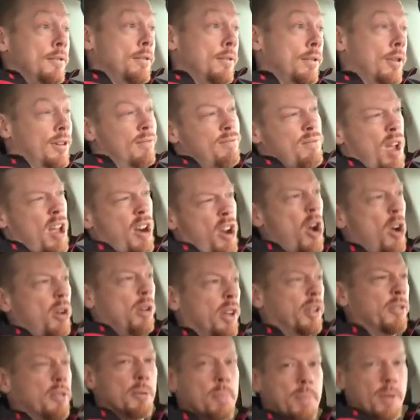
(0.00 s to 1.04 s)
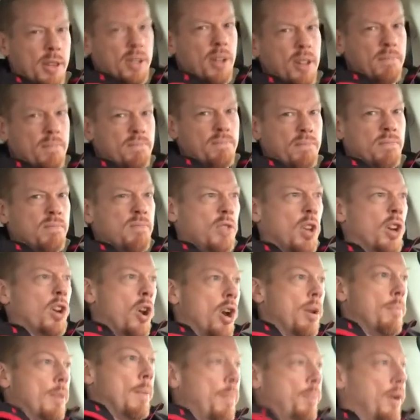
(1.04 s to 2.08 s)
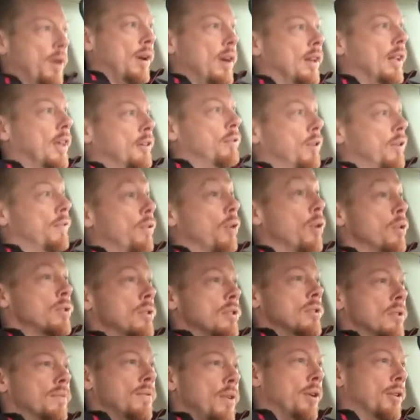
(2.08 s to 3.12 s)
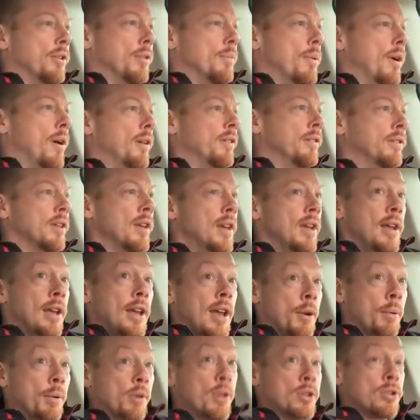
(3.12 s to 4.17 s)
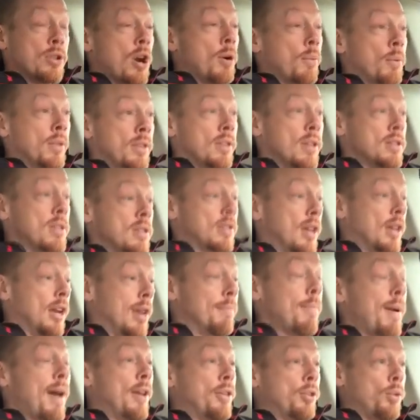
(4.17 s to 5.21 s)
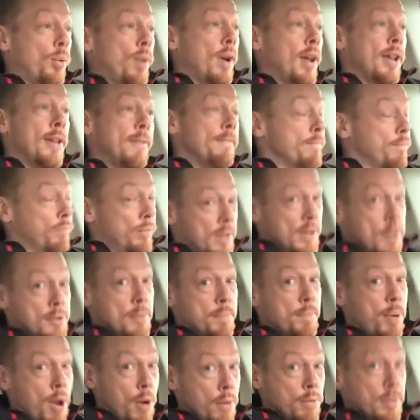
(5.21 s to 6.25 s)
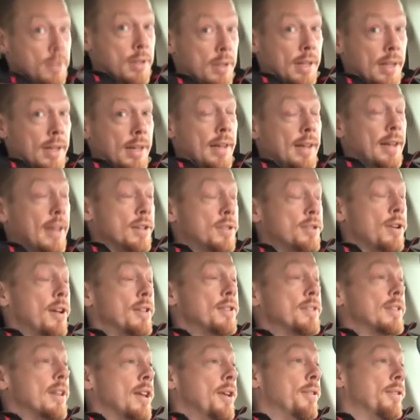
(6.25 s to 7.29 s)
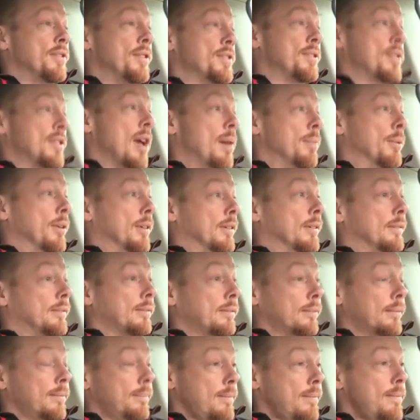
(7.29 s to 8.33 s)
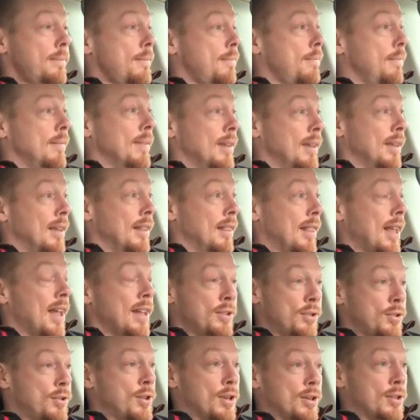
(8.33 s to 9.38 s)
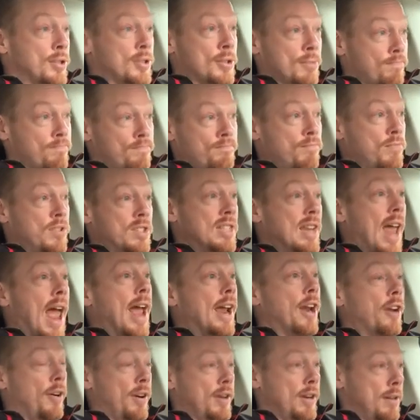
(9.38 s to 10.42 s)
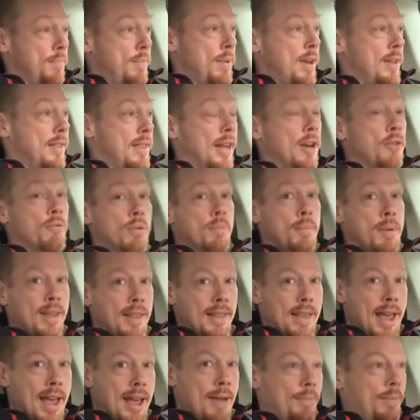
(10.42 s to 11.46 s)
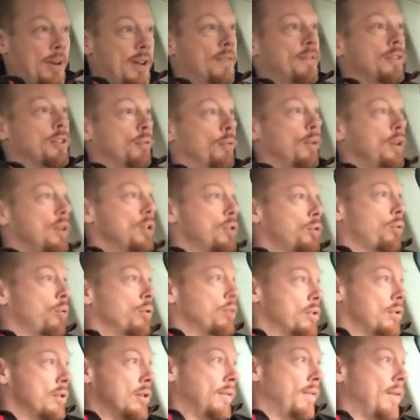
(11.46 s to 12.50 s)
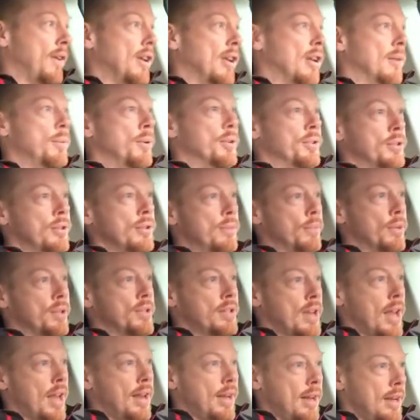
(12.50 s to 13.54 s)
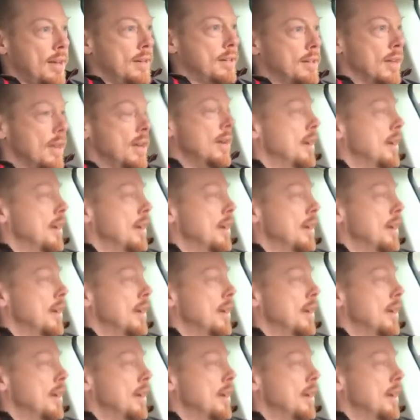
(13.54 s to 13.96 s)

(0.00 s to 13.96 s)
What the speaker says: Or not all electric, but they're going to be putting electric versions of all their models. And we're going to start with this thing, and by the way, supposedly, it's on sale this summer. That's just staggering to me that it would be them, given the resources available to Mercedes